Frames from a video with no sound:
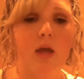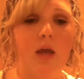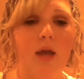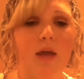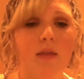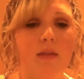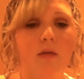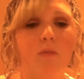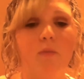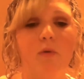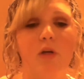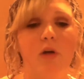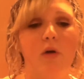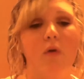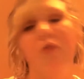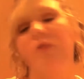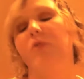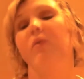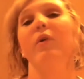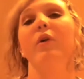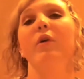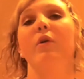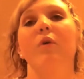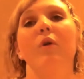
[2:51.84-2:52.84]
And then we go
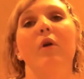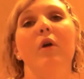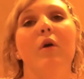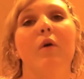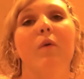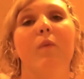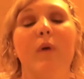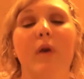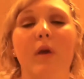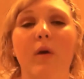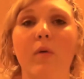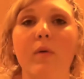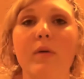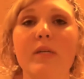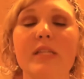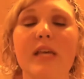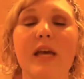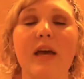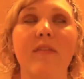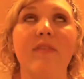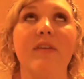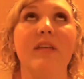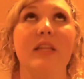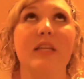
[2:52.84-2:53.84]
through, we always
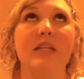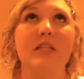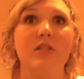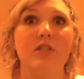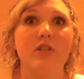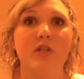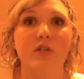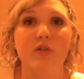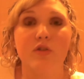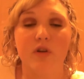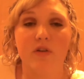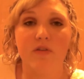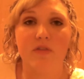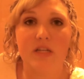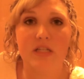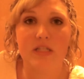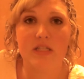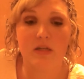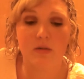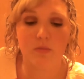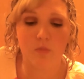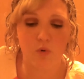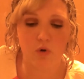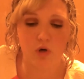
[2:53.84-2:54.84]
have at least two
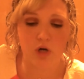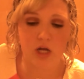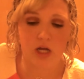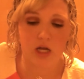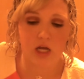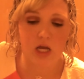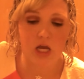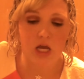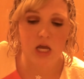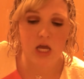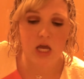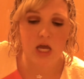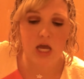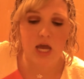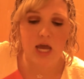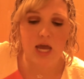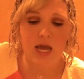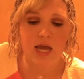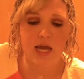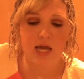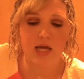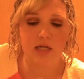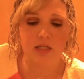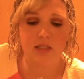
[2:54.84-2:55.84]
trivias in the morning
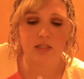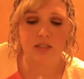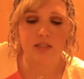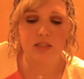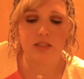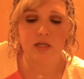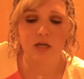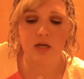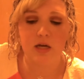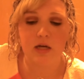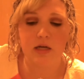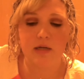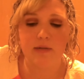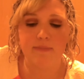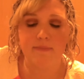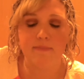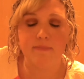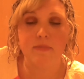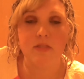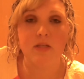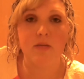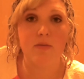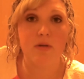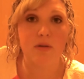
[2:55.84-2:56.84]
and um,
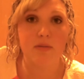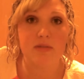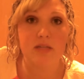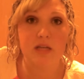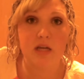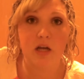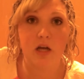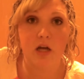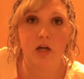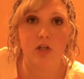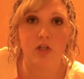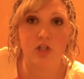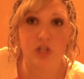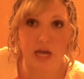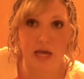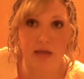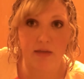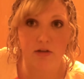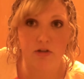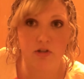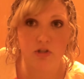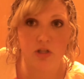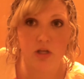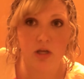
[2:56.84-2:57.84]
sometimes like a
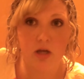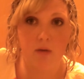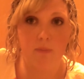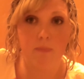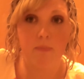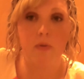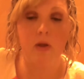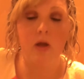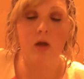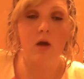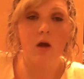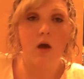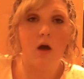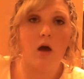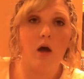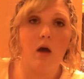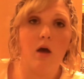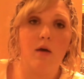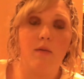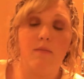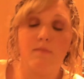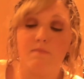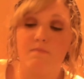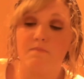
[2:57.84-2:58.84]
challenge. Like
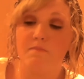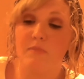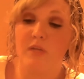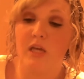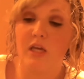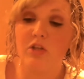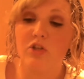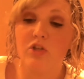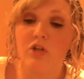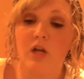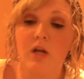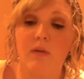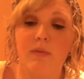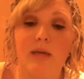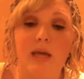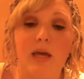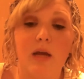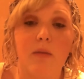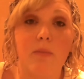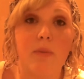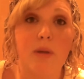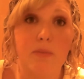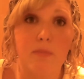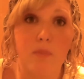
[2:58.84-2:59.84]
um, yesterday we
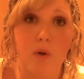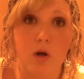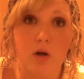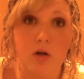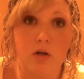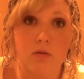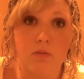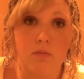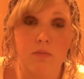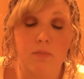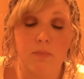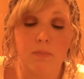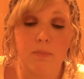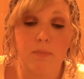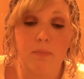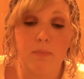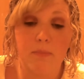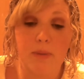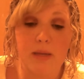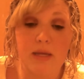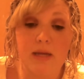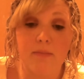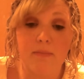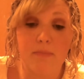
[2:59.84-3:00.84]
had bean bond,
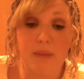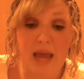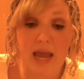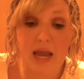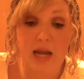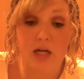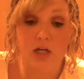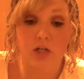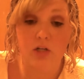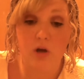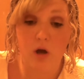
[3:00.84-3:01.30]
bean bag